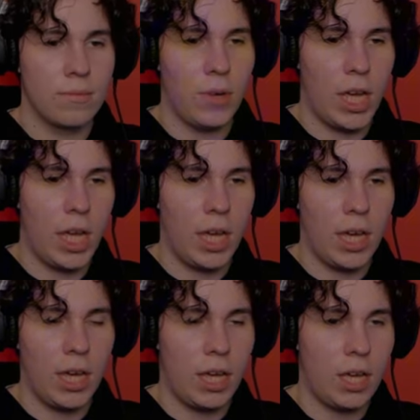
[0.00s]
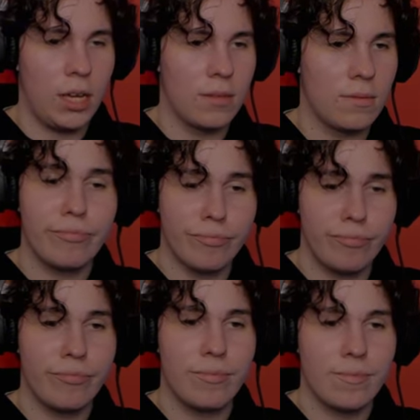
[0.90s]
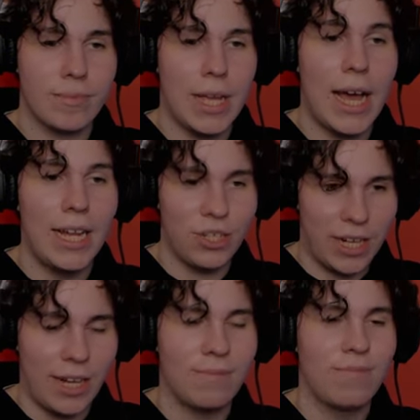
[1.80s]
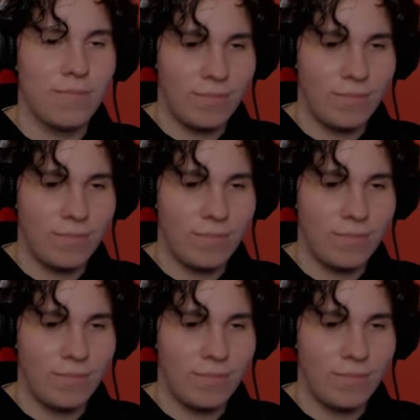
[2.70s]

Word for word: Hey! And you're dead.